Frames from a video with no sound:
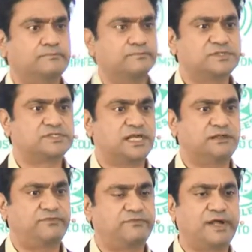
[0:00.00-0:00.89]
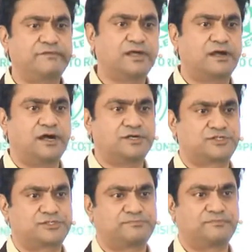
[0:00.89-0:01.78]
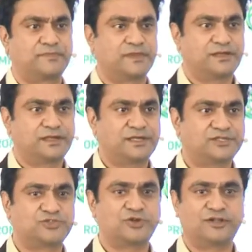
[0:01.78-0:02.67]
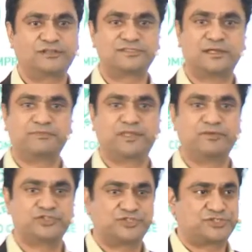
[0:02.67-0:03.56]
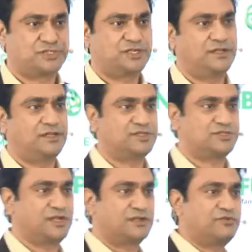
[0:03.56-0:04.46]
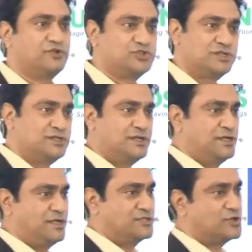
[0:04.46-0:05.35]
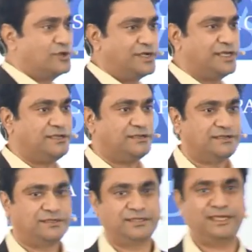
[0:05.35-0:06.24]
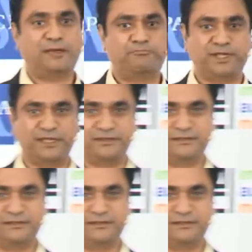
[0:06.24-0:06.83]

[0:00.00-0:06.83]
self-driving cars is not something which is in distinct future. It's already happening